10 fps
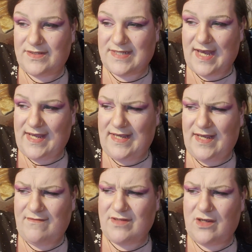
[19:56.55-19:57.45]
day,
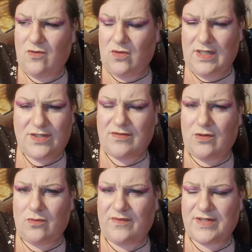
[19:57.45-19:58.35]
even though literally
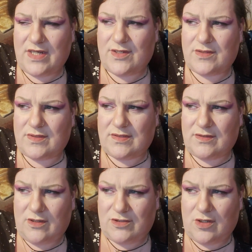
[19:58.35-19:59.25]
all we've done is
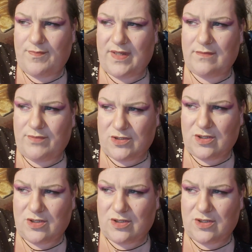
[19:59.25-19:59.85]
go shopping, put